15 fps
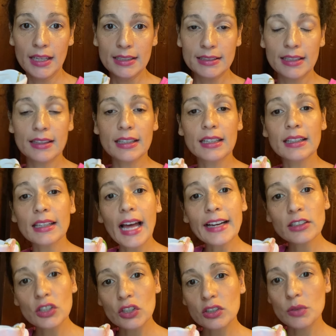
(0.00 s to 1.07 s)
to the
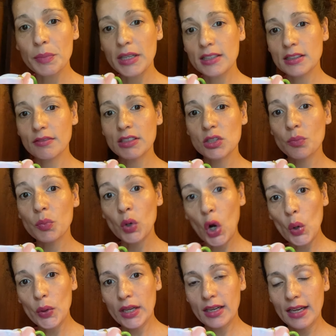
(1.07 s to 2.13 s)
collectors because of its
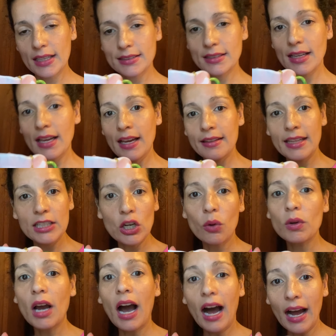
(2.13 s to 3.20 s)
brokenness. They
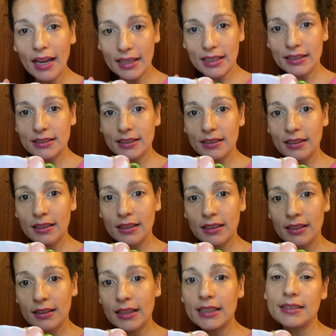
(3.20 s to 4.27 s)
don't hide it,
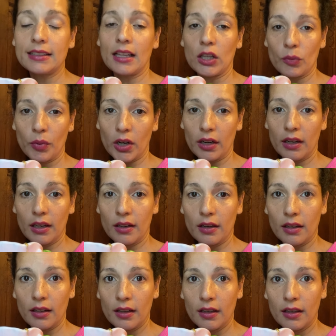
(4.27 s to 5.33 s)
they celebrate it.
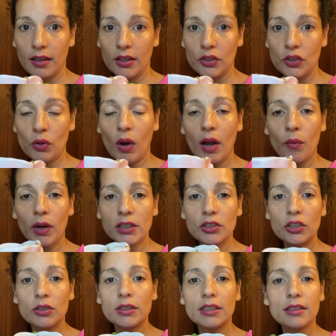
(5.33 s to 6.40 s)
So I want
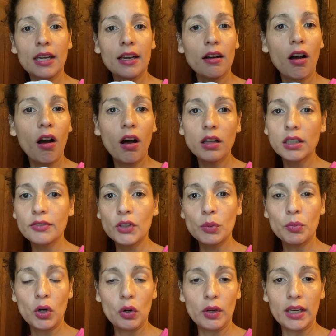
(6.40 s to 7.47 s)
you to take all of your
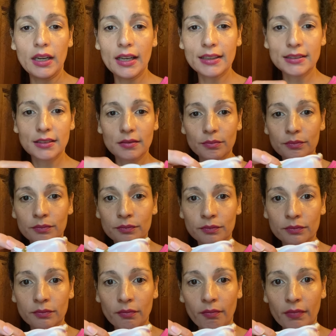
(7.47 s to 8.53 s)
brokenness
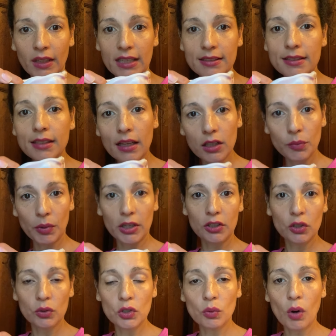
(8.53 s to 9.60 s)
and celebrate
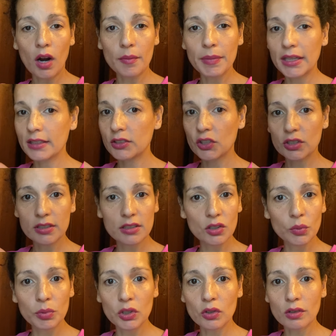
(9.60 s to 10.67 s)
who you are, because you're still
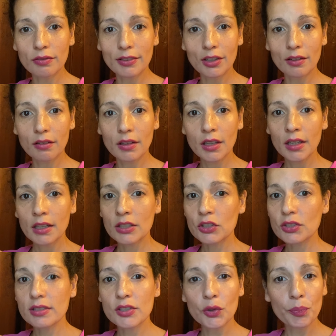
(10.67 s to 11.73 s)
beautiful, you're
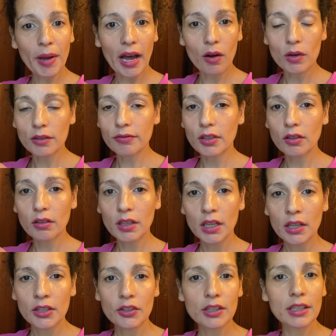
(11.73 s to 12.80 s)
still powerful,
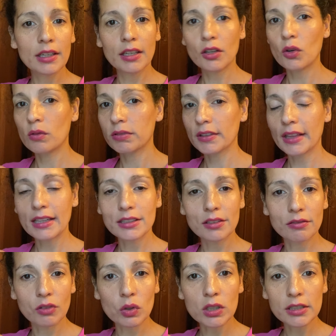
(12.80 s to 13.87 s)
you're going to get over that
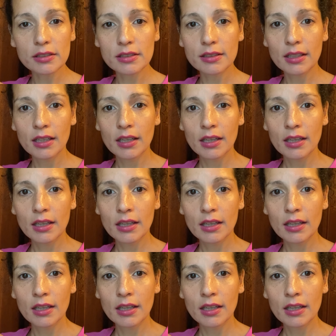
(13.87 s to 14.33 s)
divorce.